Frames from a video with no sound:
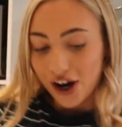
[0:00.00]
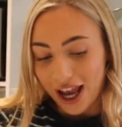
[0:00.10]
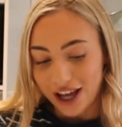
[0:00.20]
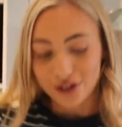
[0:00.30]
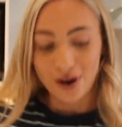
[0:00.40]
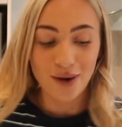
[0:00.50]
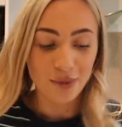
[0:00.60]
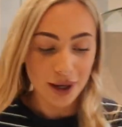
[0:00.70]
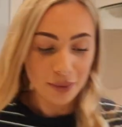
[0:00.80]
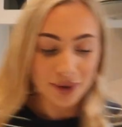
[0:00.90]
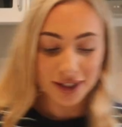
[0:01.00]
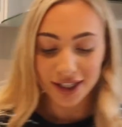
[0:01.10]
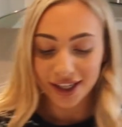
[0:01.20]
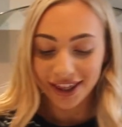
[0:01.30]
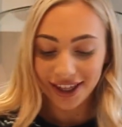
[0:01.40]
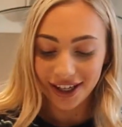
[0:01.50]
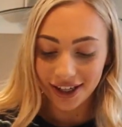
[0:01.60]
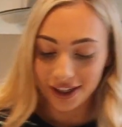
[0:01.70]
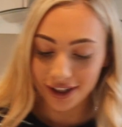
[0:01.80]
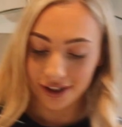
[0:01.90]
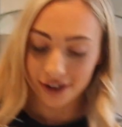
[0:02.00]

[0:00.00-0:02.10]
Okay, so I whipped the